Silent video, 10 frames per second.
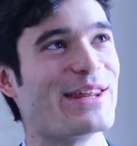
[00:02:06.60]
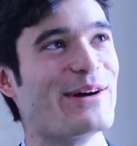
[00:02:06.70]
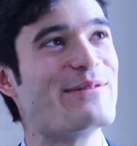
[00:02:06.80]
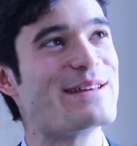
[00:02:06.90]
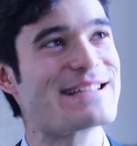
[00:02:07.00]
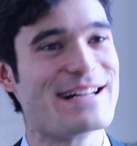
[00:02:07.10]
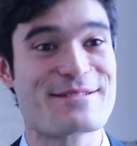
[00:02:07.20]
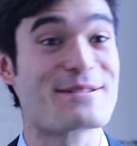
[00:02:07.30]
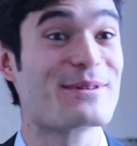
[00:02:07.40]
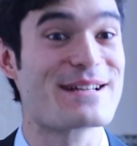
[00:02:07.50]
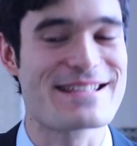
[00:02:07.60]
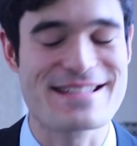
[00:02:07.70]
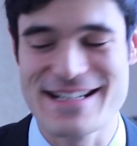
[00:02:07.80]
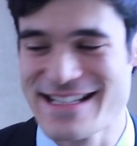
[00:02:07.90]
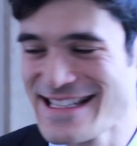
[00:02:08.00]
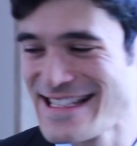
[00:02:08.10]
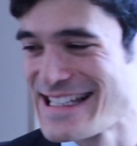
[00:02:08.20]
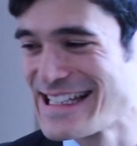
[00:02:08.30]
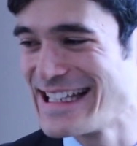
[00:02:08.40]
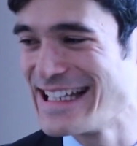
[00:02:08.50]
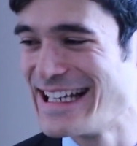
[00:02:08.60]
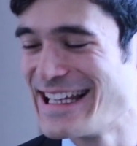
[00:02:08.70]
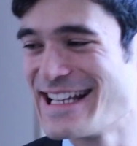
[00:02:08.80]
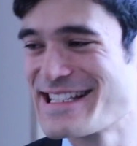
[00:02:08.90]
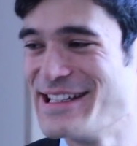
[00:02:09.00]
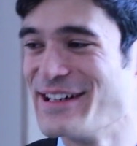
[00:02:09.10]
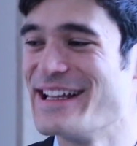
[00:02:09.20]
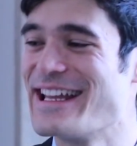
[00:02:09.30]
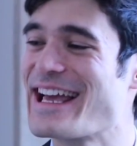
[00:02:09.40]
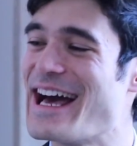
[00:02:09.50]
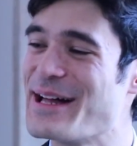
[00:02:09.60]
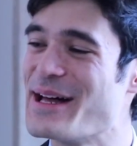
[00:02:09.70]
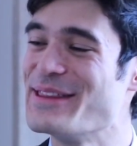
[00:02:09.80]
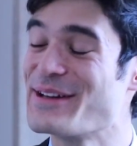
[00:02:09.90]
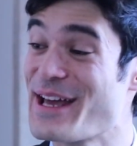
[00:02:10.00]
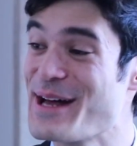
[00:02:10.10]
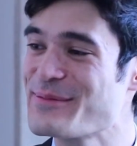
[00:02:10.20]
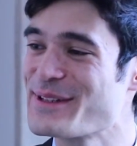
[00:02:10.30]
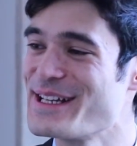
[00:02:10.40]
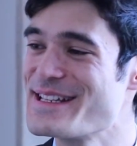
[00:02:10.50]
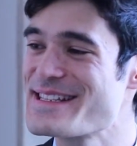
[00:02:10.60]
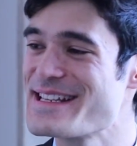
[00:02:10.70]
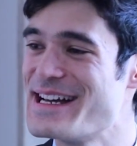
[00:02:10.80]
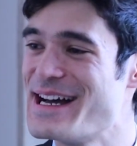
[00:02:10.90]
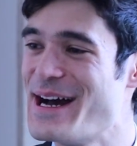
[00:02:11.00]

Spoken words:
The obvious answer is what is a science? You know, that's not a, like a help, not a helpful answer.